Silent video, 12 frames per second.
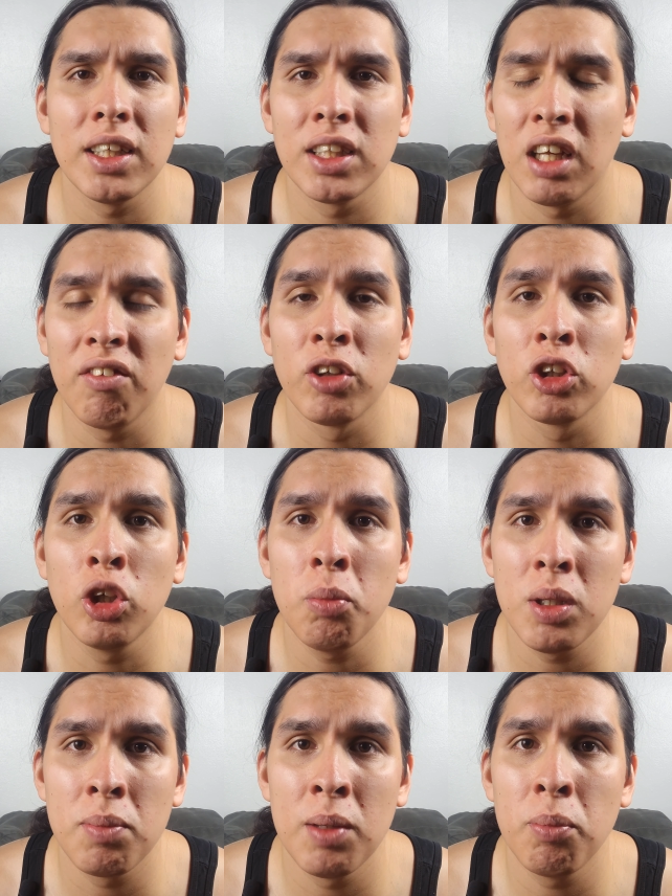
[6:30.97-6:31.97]
not safe. There's too
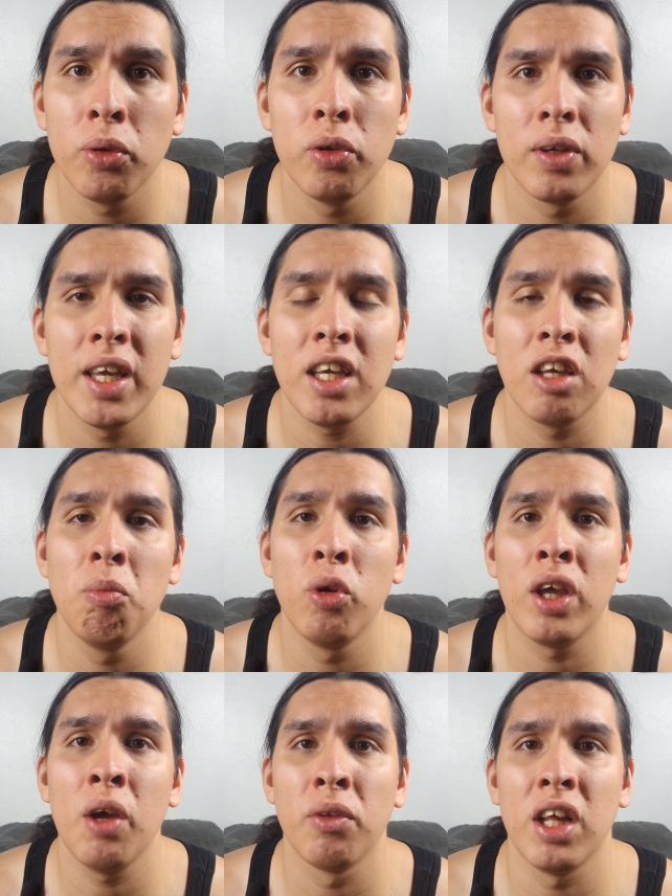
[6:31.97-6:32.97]
many people. You can't
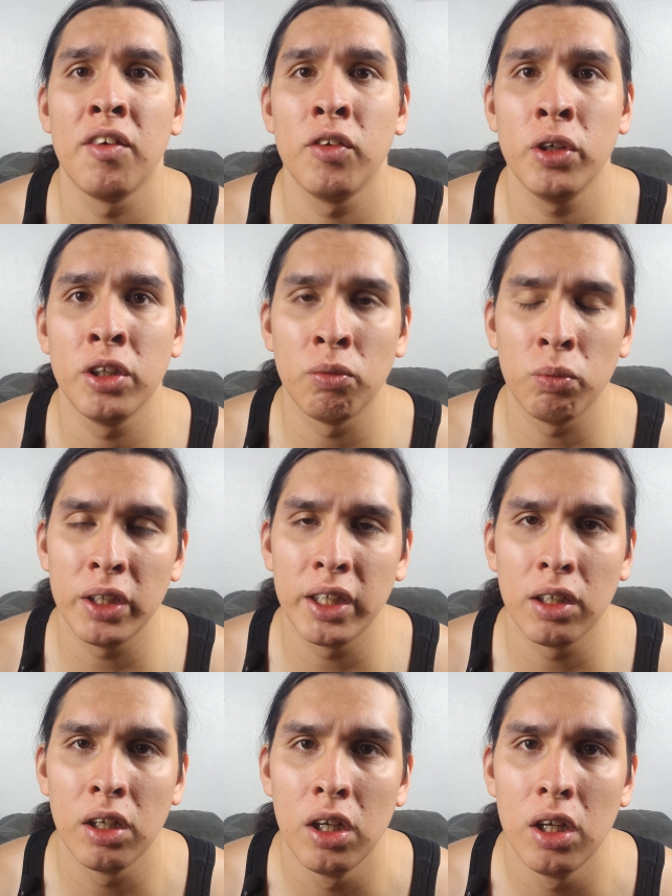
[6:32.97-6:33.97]
communicate with everyone in the
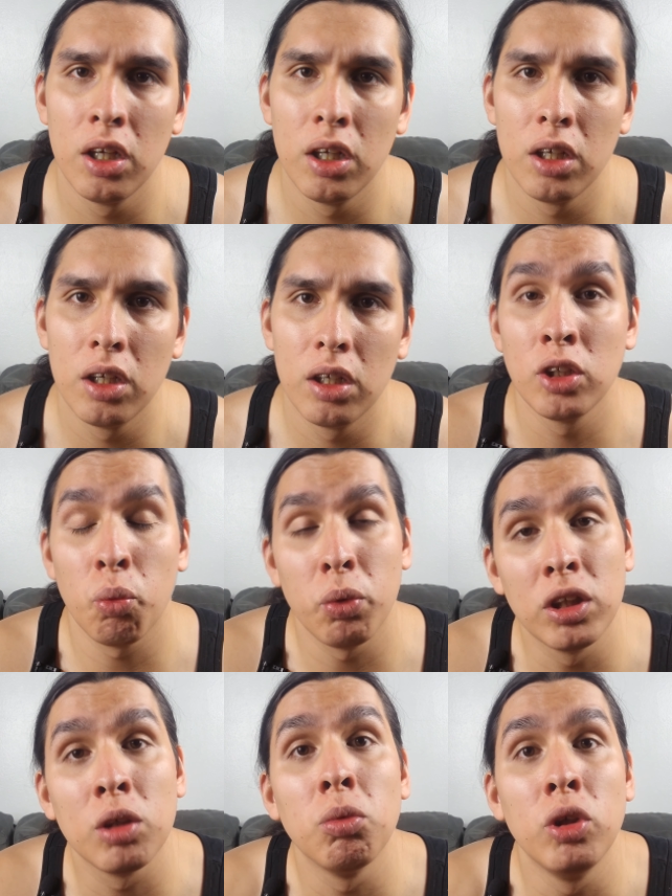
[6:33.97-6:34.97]
ring. So
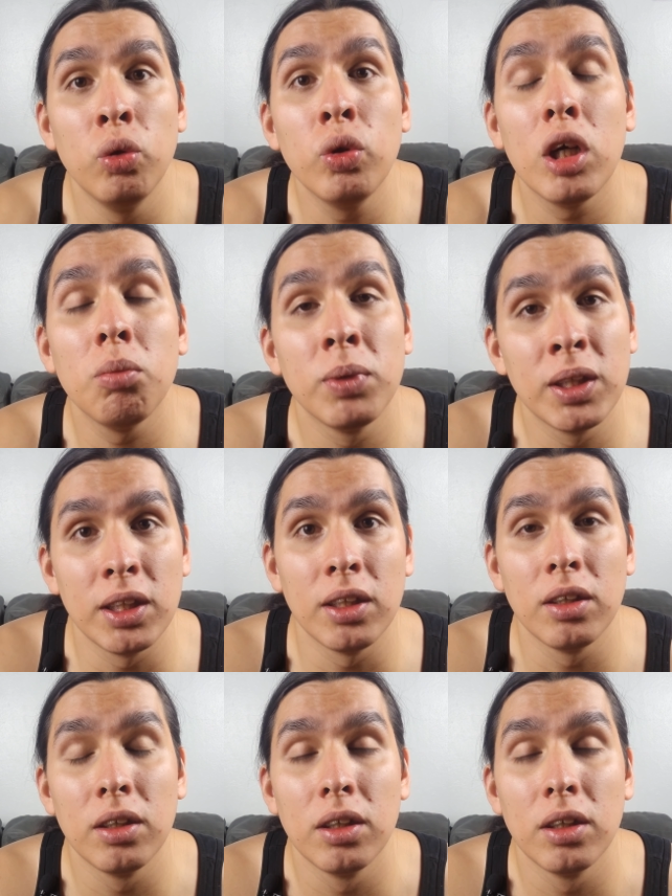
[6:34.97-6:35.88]
when someone new comes in,